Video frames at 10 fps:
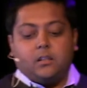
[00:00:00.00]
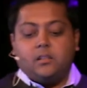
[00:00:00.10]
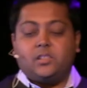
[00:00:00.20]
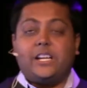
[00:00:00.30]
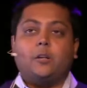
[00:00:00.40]

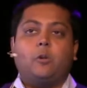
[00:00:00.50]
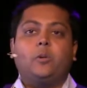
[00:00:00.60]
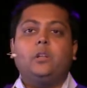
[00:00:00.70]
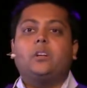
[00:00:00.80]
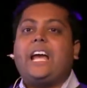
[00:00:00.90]
The second one
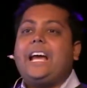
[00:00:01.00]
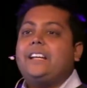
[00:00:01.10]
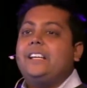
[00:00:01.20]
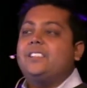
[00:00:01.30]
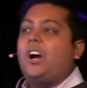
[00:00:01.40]
we look
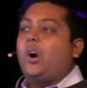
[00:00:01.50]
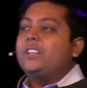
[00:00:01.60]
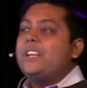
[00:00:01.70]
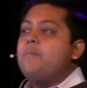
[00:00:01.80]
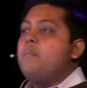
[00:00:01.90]
at is,
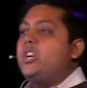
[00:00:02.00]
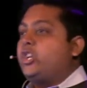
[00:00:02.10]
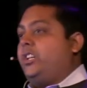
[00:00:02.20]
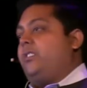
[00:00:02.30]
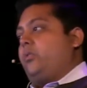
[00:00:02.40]
are they
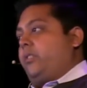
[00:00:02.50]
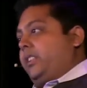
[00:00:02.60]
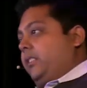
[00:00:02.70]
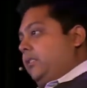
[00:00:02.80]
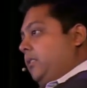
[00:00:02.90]

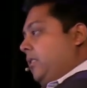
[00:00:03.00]
mission-driven?